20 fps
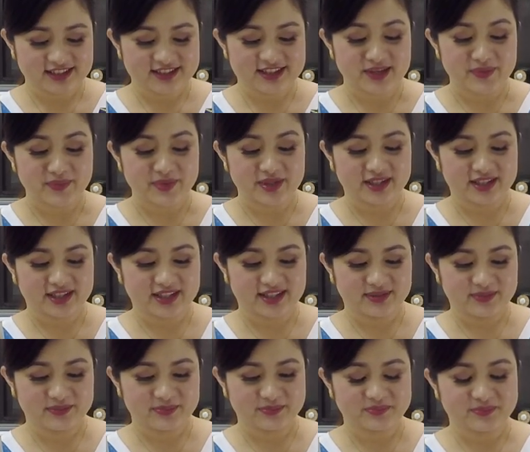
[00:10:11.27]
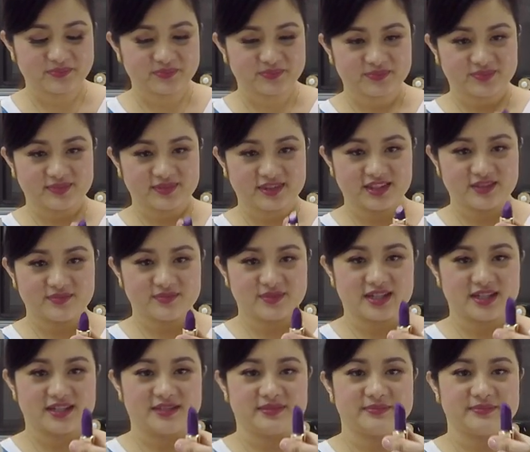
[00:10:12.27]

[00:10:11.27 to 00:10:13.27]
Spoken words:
Sabi ni, diba?